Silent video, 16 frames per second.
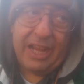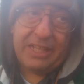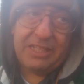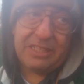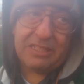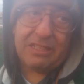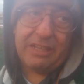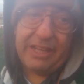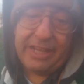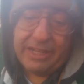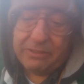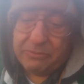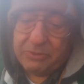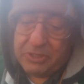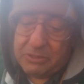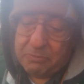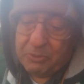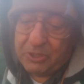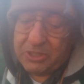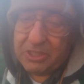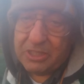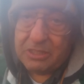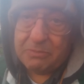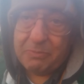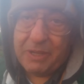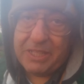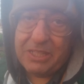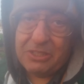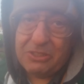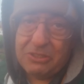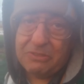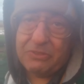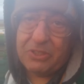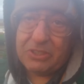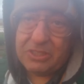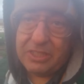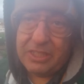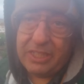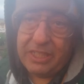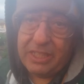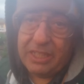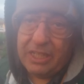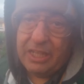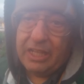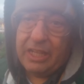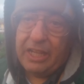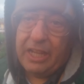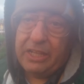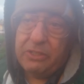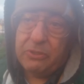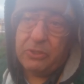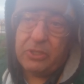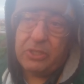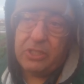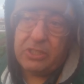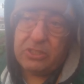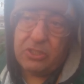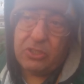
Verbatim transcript: and this land was purchased by the university in order